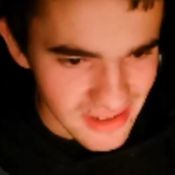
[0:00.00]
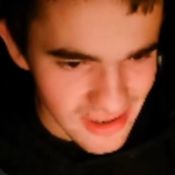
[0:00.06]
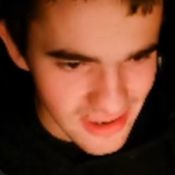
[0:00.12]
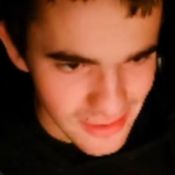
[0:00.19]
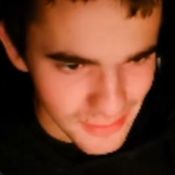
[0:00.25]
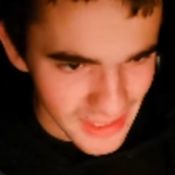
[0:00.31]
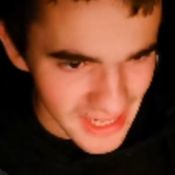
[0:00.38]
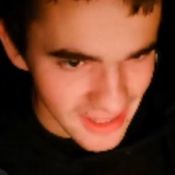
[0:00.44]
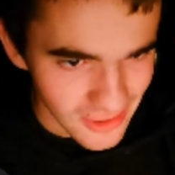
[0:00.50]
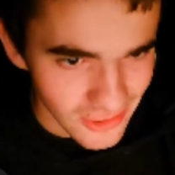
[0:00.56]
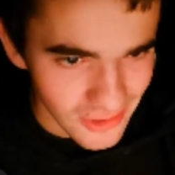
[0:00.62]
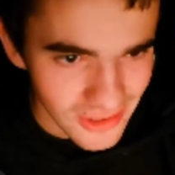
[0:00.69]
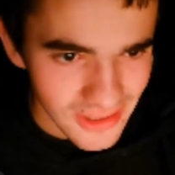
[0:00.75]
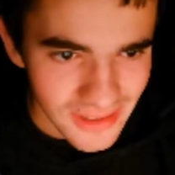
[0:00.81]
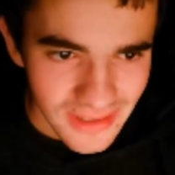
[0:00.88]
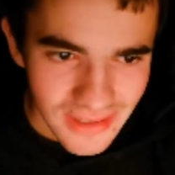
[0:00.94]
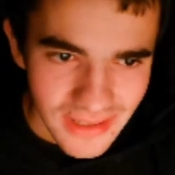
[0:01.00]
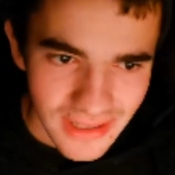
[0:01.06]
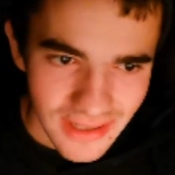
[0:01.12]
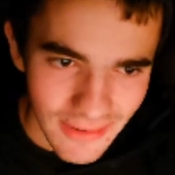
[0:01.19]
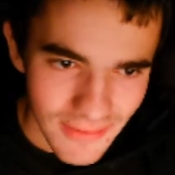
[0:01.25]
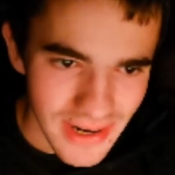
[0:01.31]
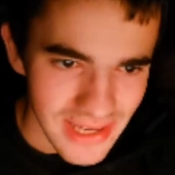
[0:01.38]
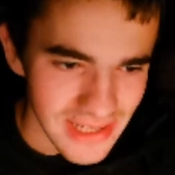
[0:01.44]
to Umineko. It
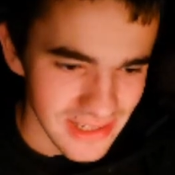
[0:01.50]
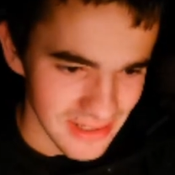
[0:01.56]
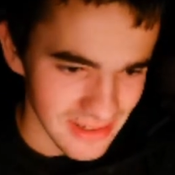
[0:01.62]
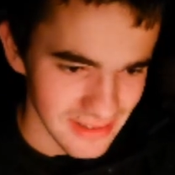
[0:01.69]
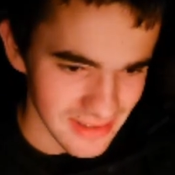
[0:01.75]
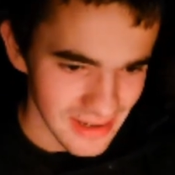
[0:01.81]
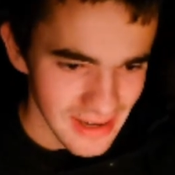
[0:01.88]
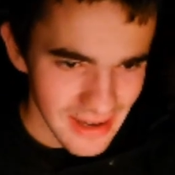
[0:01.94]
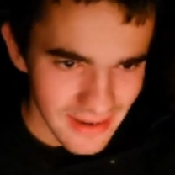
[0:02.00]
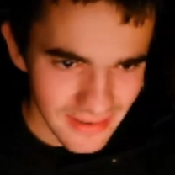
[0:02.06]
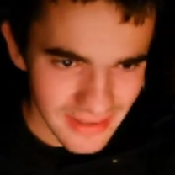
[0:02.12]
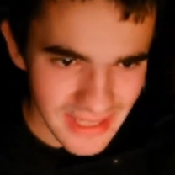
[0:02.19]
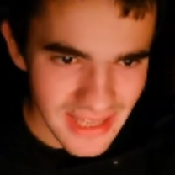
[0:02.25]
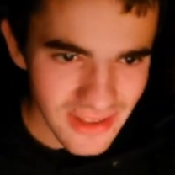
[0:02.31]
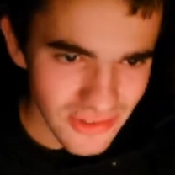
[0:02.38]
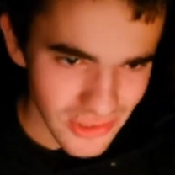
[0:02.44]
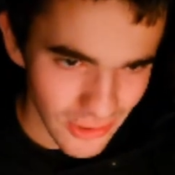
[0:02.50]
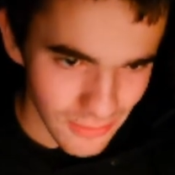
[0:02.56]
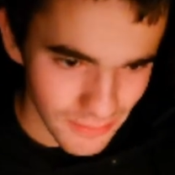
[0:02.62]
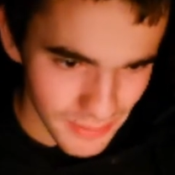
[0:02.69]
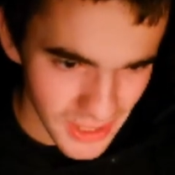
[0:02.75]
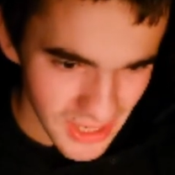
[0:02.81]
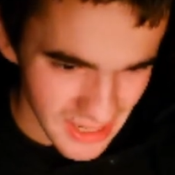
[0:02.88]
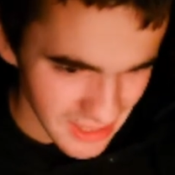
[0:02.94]
really isn't. Kinzo
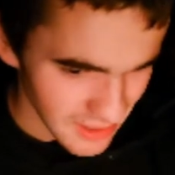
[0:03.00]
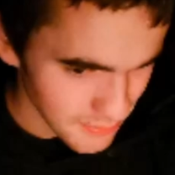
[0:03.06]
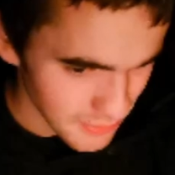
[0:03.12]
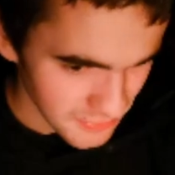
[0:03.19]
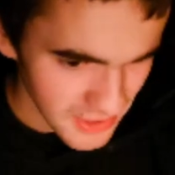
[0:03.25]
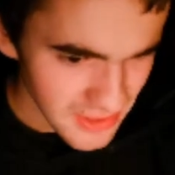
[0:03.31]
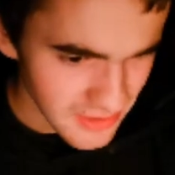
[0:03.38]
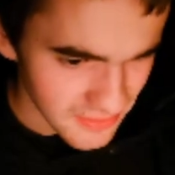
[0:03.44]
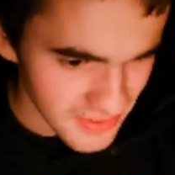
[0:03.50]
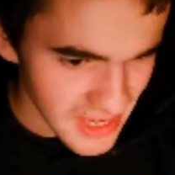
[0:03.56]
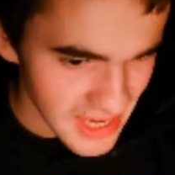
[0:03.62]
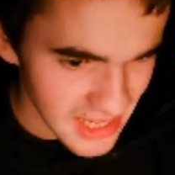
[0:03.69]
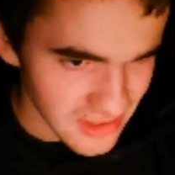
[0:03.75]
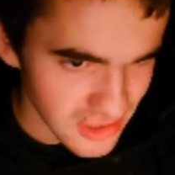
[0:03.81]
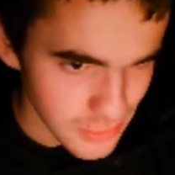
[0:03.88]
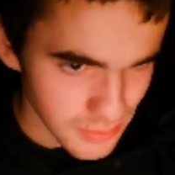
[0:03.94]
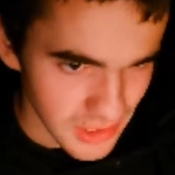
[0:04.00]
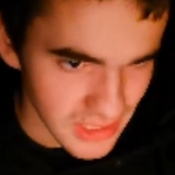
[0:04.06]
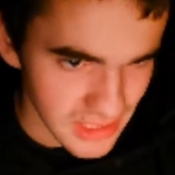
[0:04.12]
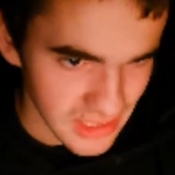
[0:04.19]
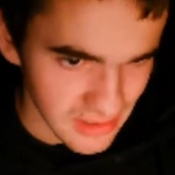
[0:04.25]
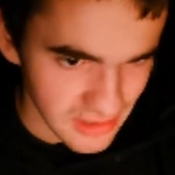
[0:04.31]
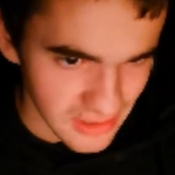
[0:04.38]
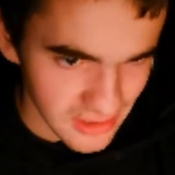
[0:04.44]
burning. I prefer the VN sprite a
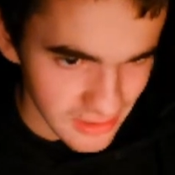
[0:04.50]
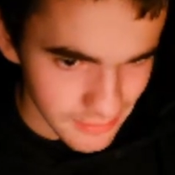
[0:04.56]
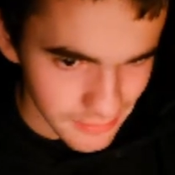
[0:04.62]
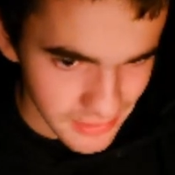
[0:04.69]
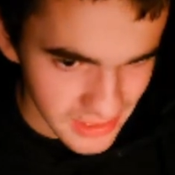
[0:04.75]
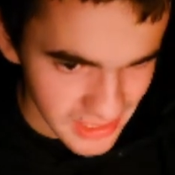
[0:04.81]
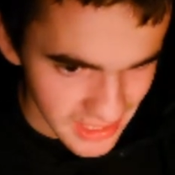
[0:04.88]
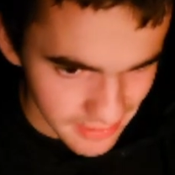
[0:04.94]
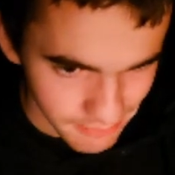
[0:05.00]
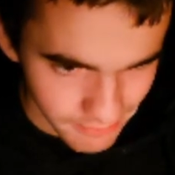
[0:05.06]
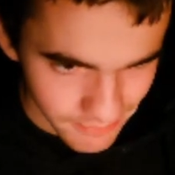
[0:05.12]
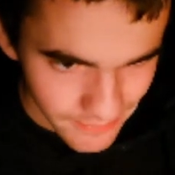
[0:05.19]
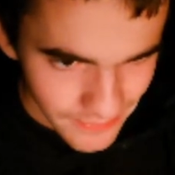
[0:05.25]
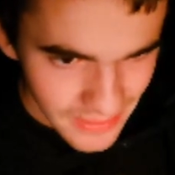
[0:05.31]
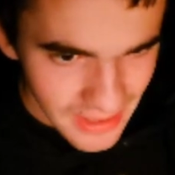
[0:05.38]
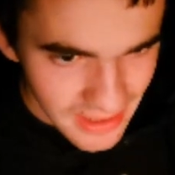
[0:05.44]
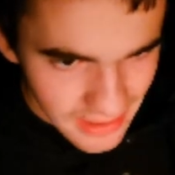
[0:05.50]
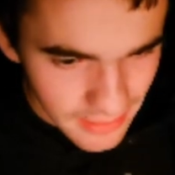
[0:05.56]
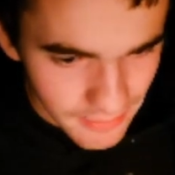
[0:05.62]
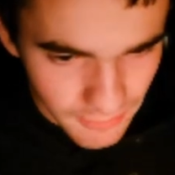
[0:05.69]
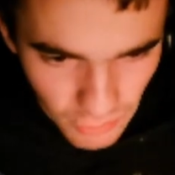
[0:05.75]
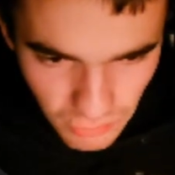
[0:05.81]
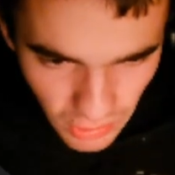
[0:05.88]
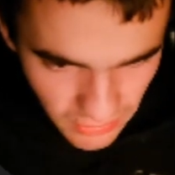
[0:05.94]
lot, but,
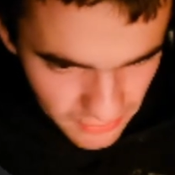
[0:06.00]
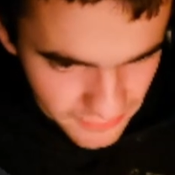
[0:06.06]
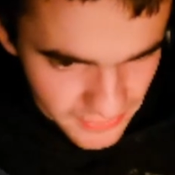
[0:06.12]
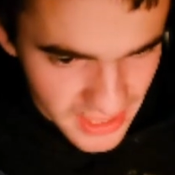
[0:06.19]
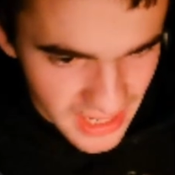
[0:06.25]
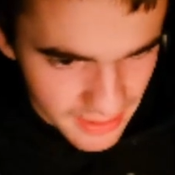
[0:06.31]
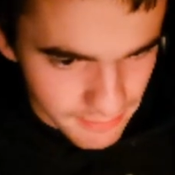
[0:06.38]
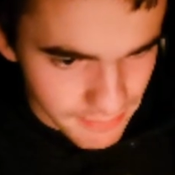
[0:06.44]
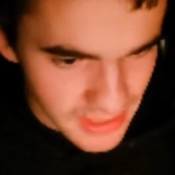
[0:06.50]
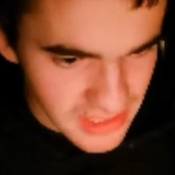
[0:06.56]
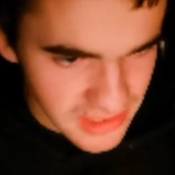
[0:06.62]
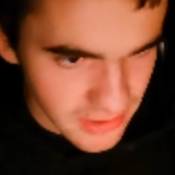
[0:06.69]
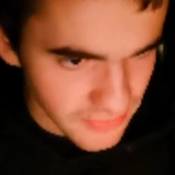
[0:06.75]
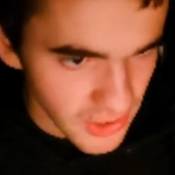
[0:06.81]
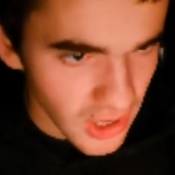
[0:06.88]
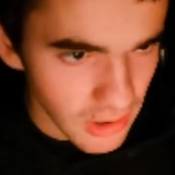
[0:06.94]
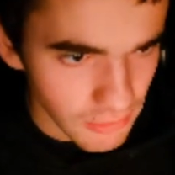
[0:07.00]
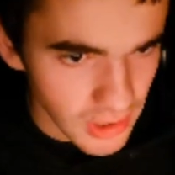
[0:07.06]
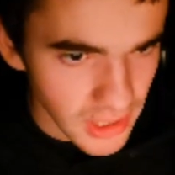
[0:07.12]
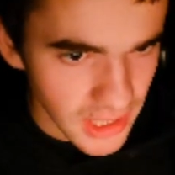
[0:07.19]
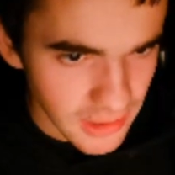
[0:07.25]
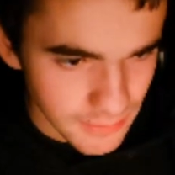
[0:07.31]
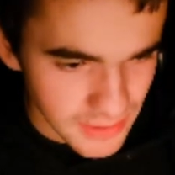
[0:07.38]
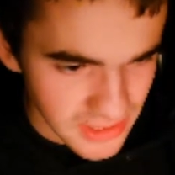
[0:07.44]
well, the VN piece of
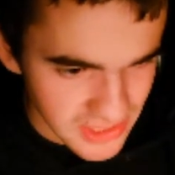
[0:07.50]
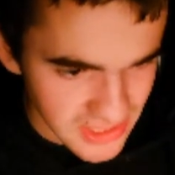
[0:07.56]
artwork, but